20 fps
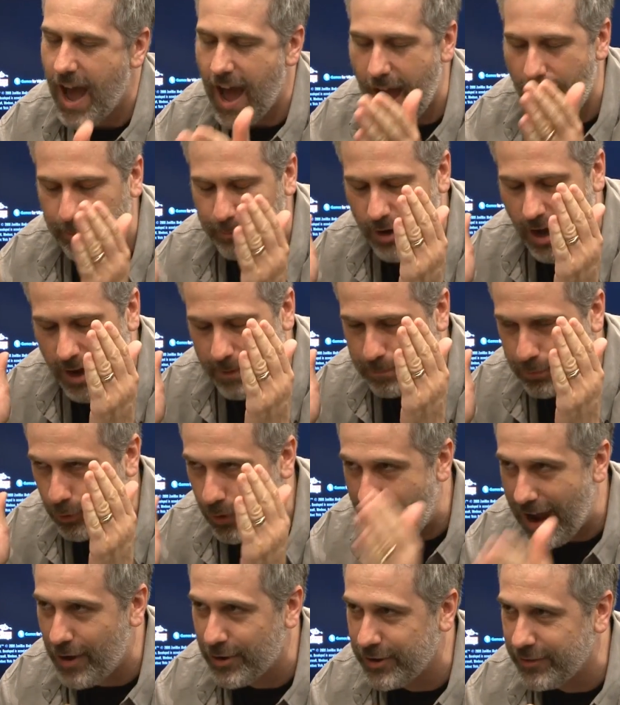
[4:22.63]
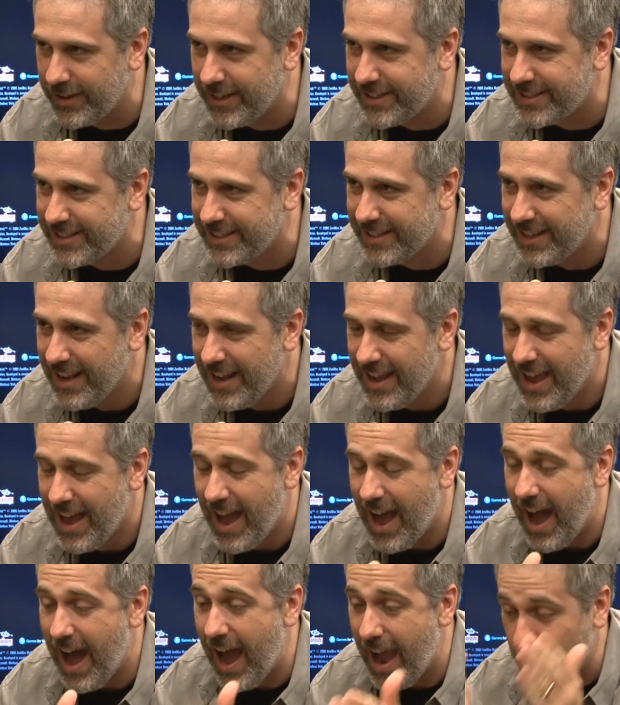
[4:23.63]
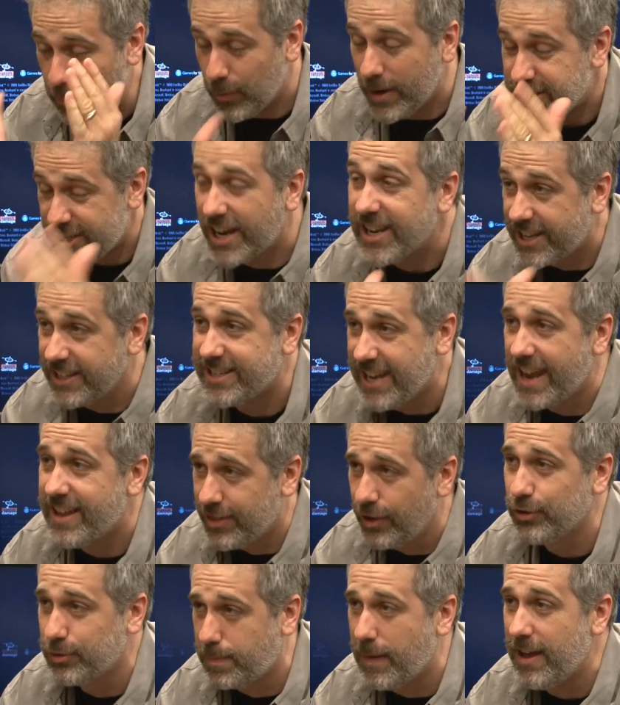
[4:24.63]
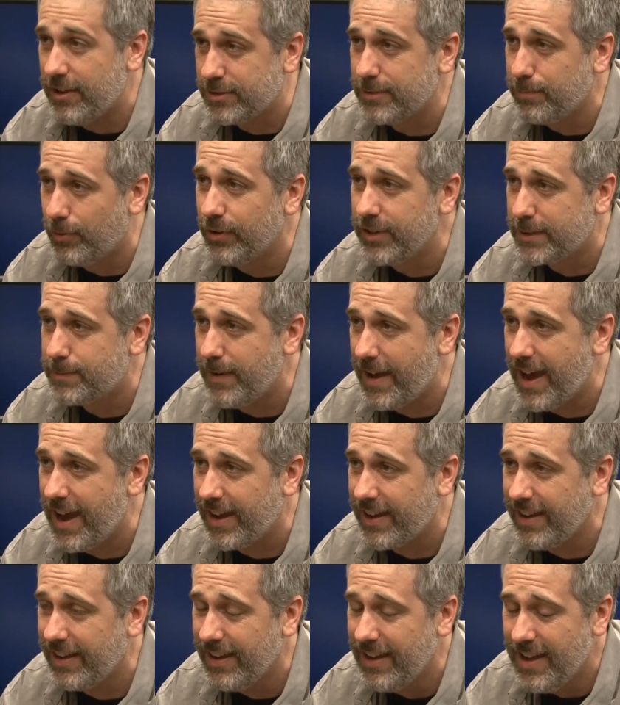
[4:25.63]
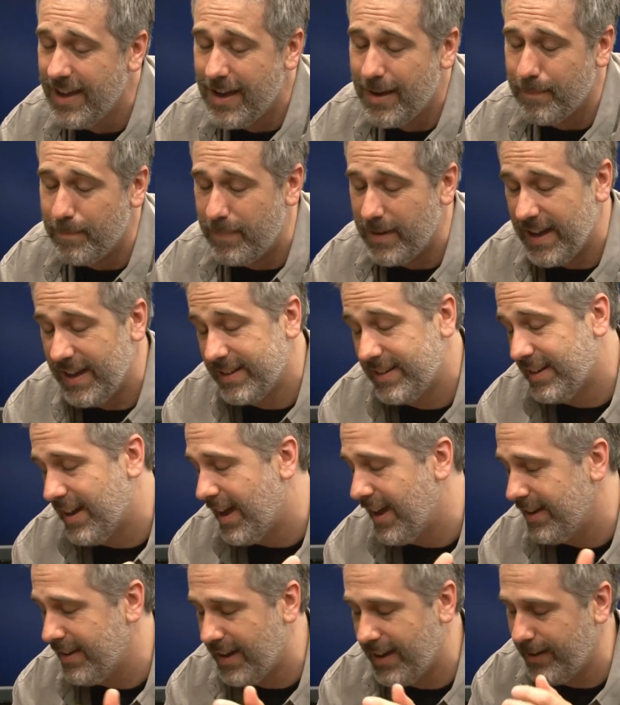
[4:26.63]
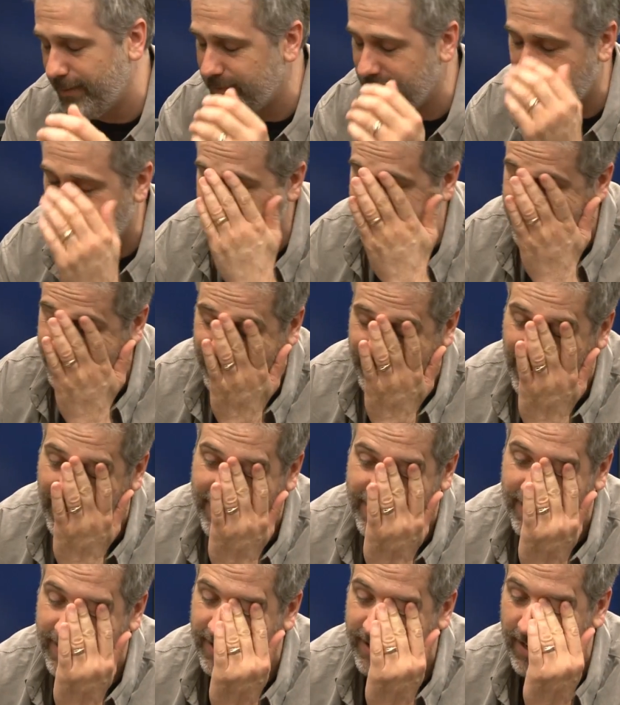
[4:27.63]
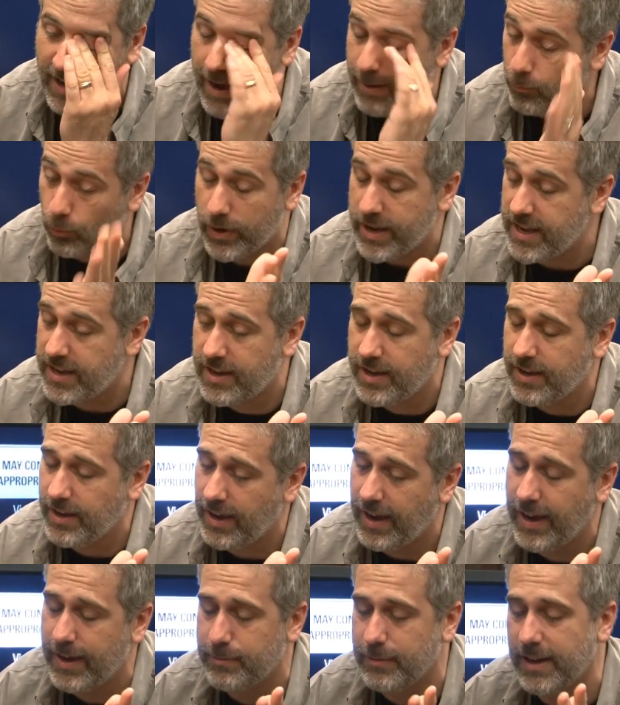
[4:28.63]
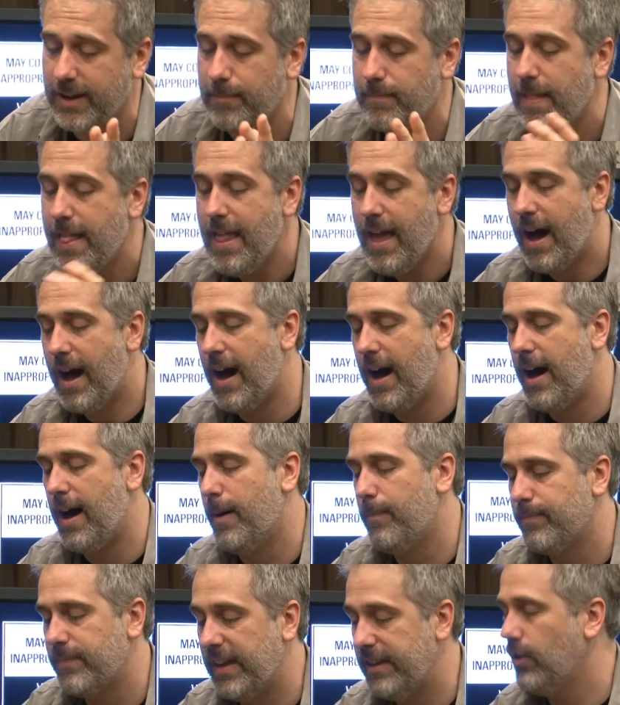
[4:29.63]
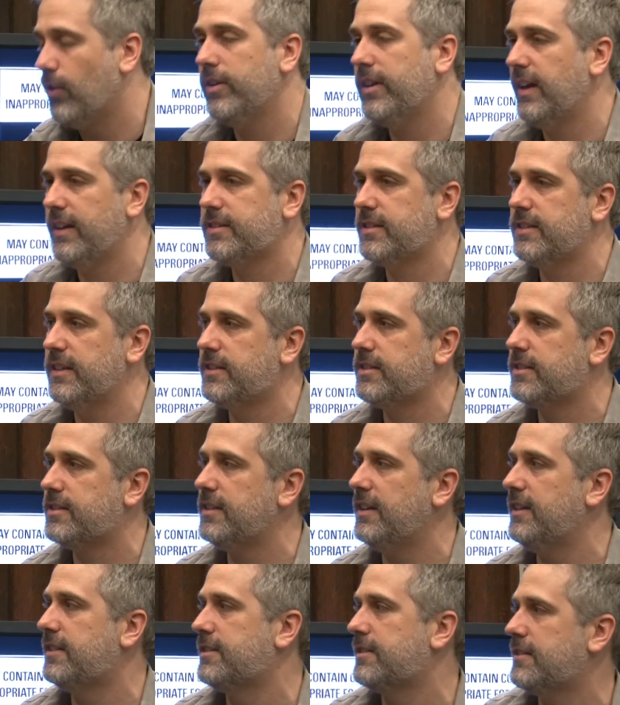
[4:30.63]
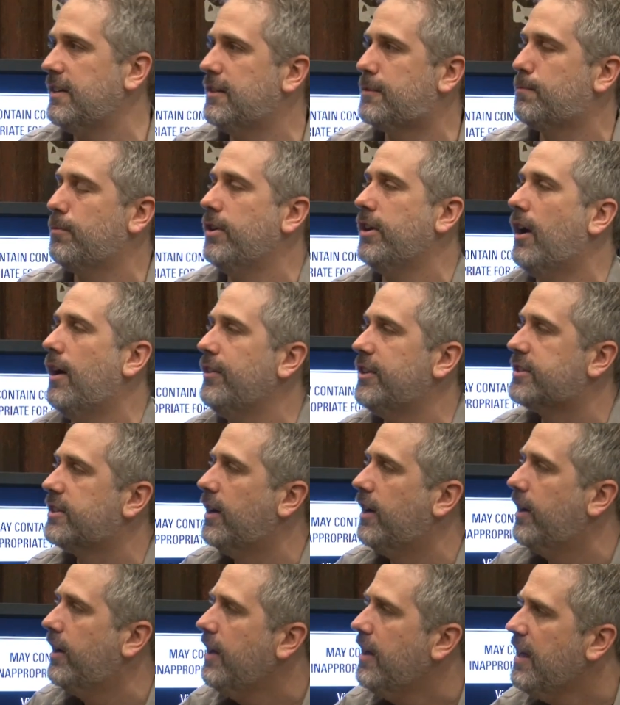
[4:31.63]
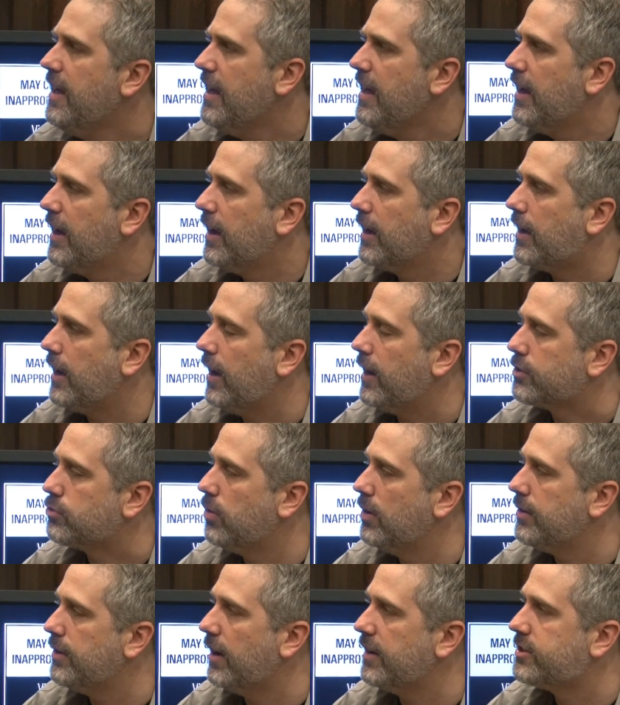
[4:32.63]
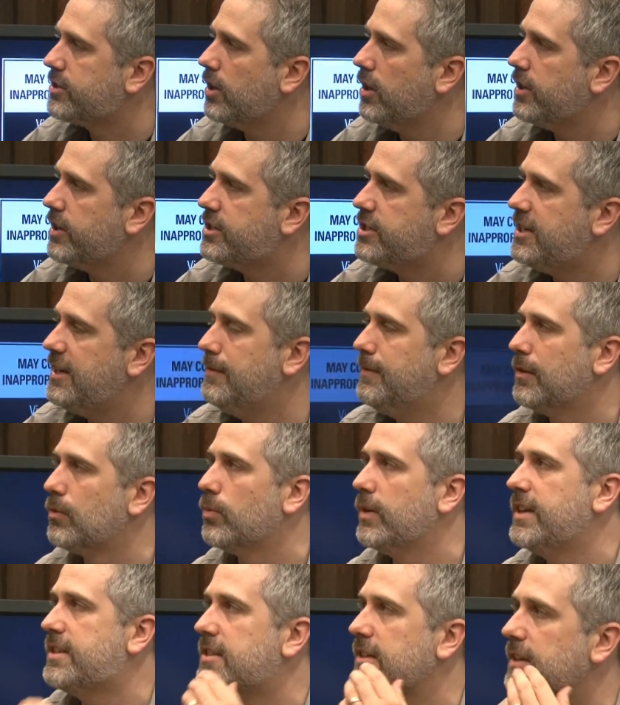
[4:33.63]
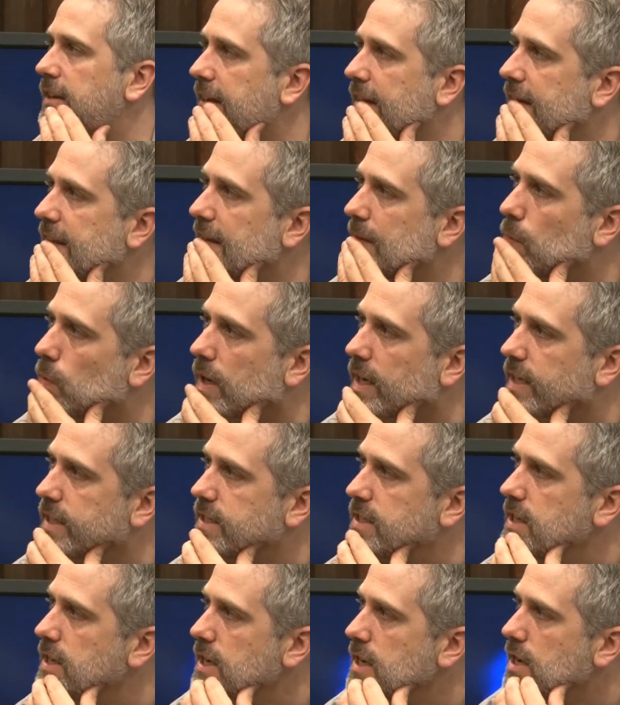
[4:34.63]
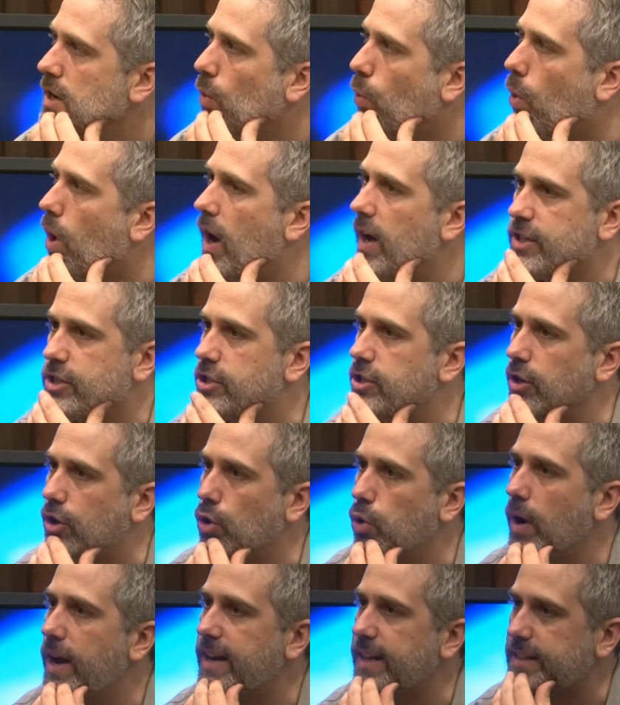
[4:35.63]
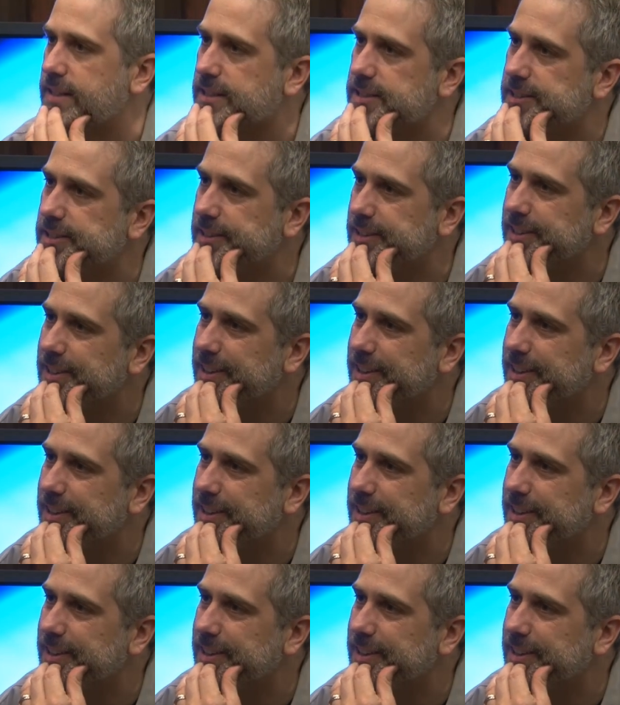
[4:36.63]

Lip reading: I'm not proud of it. I wish I could take those 1,000 points back, but yeah, I did it. I'm weak. I admit it. And you know, and it's pretty obvious. Gosh, I saw an achievement recently that was watch the credits.